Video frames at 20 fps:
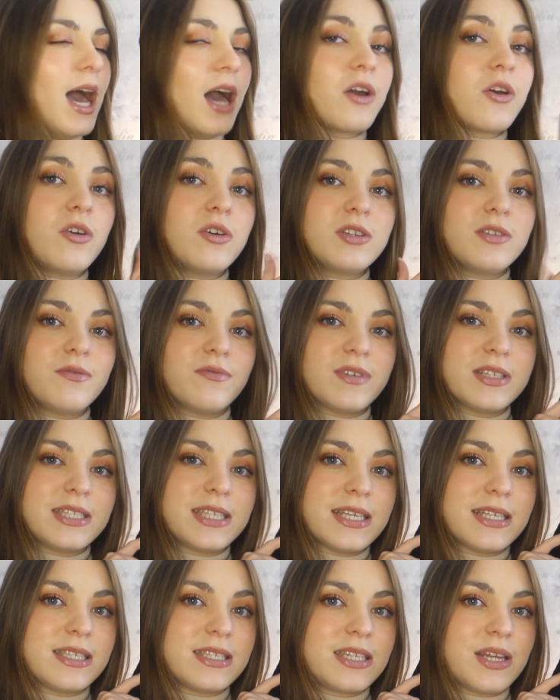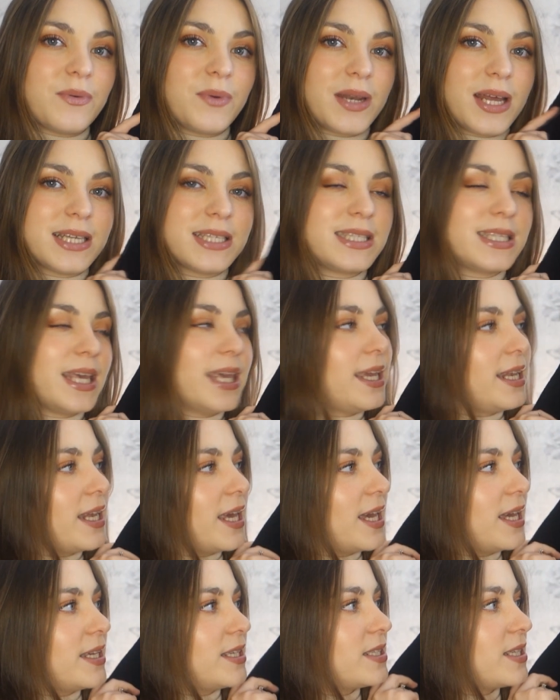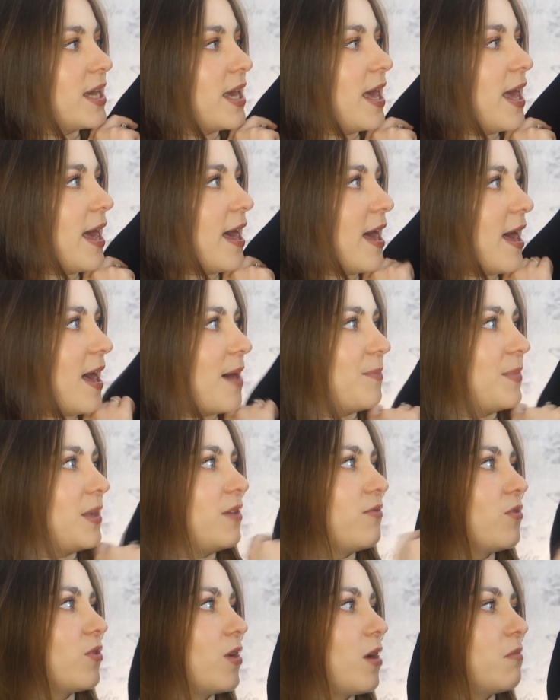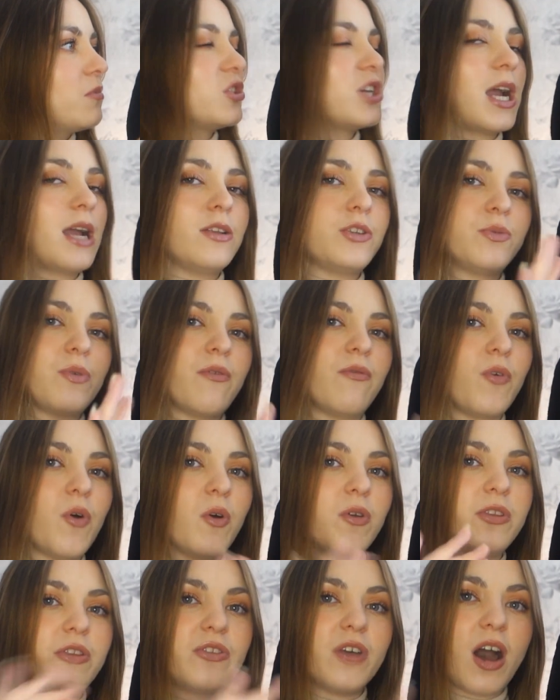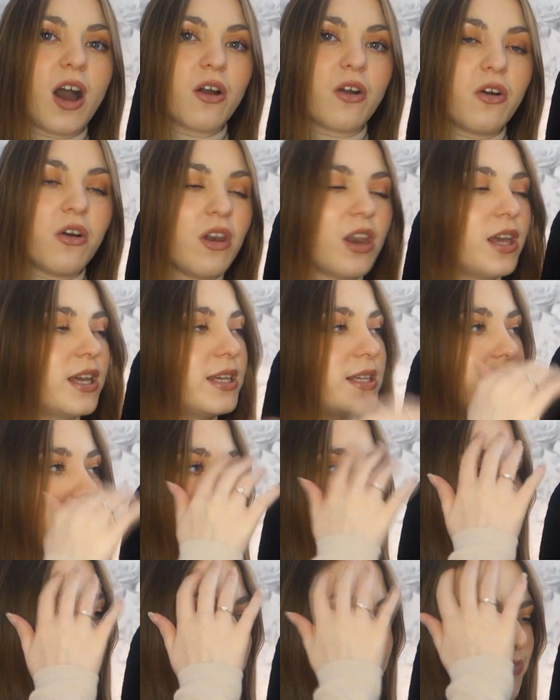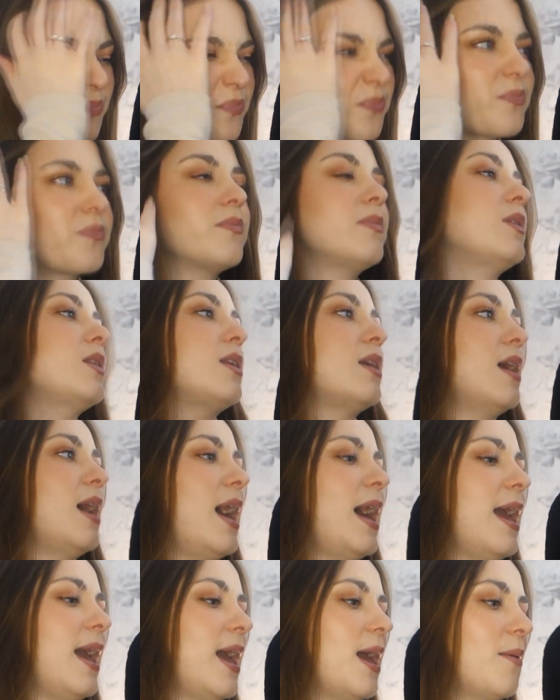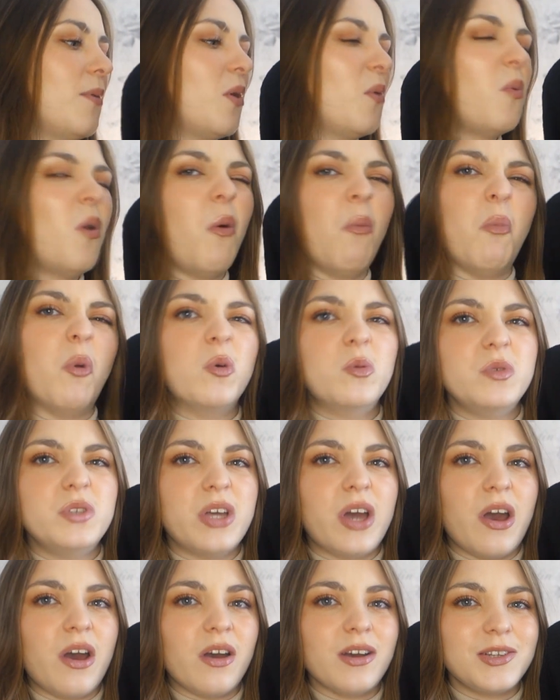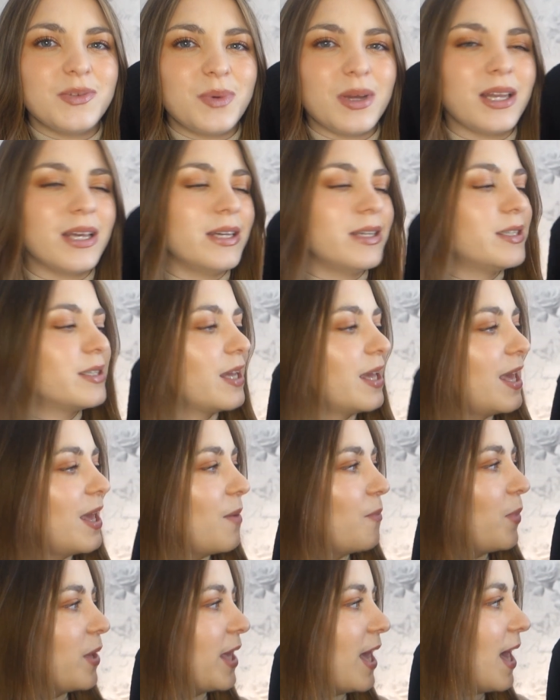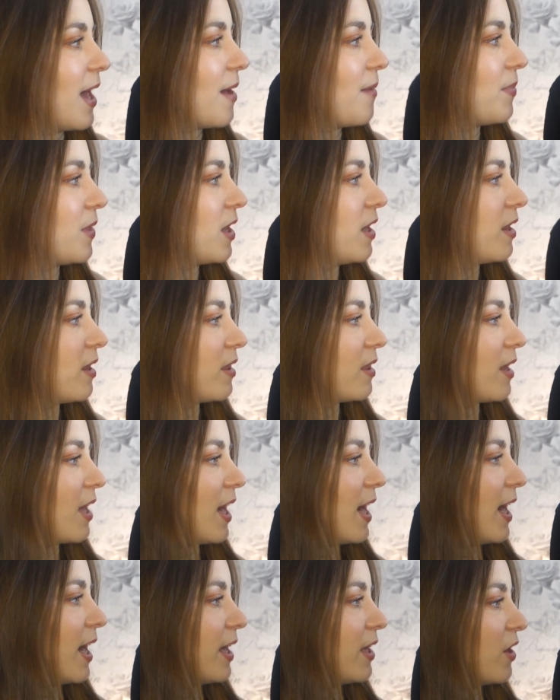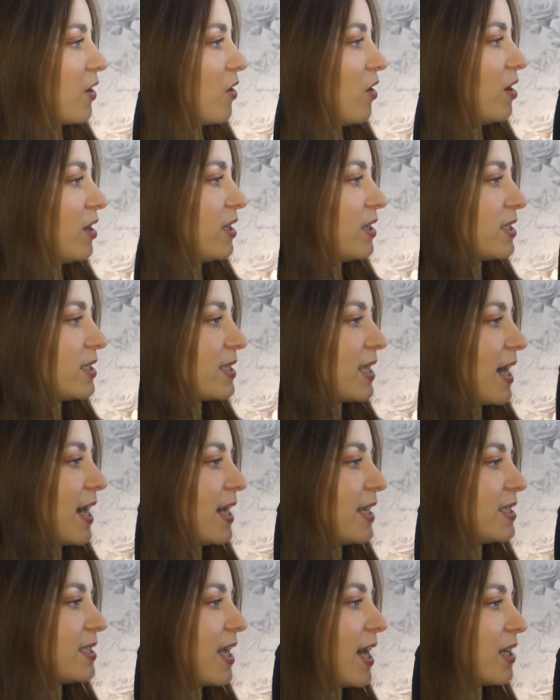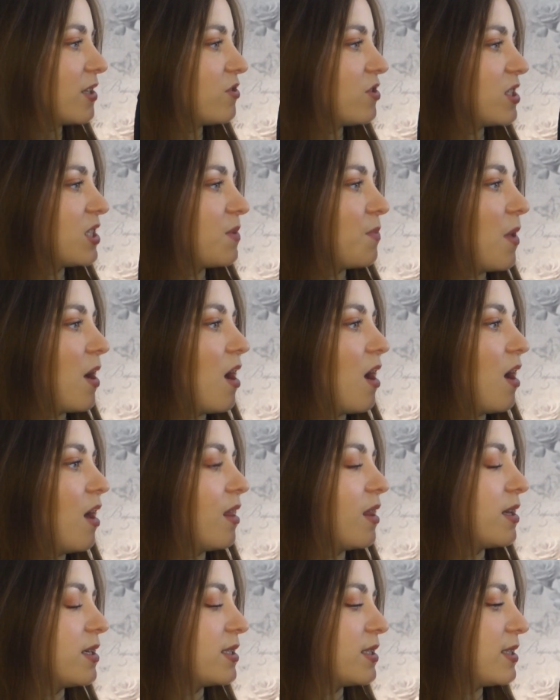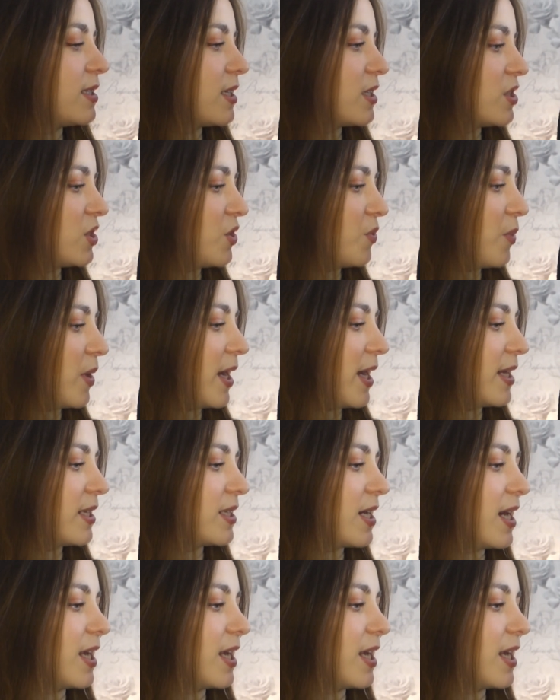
I couldn't resist it when I seen it, even though I'm trying to avoid dark colours. One won't hurt, will it? But yeah, I got it in the size extra small, 6 to 8,